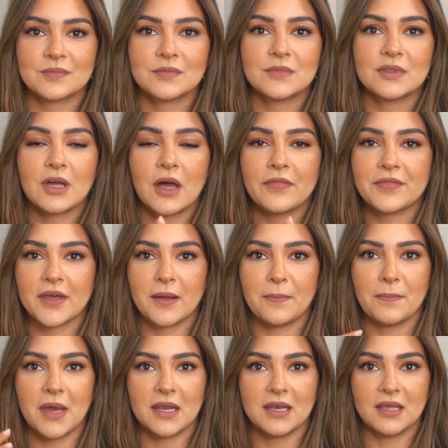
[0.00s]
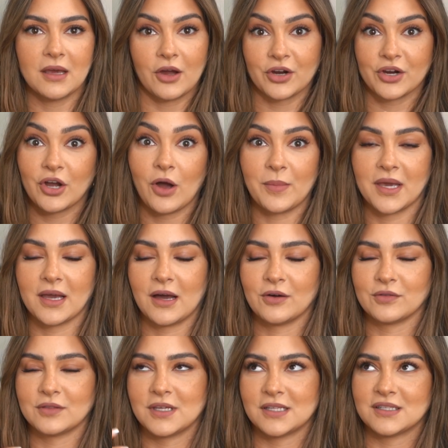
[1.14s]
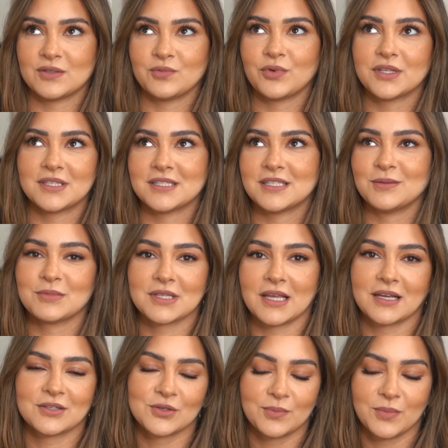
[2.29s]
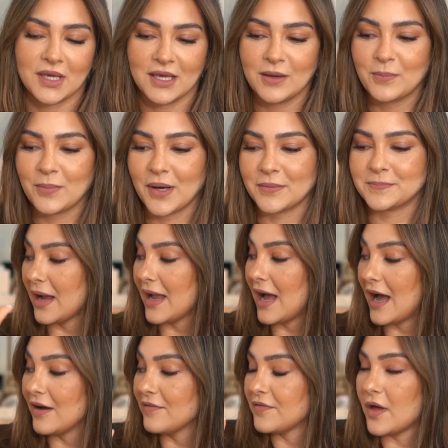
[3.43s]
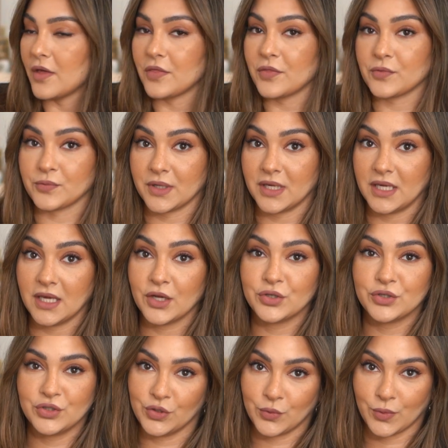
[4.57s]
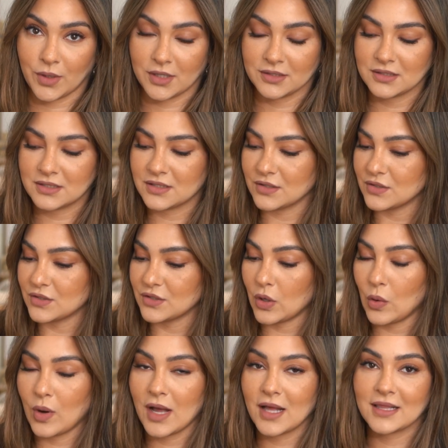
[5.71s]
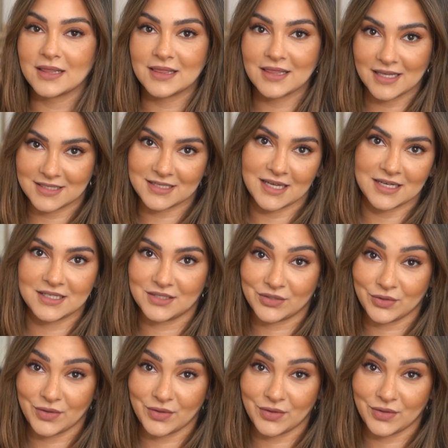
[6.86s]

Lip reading: not that many are coming out. That's what it seems like to me, but I have three new ones, so let's get into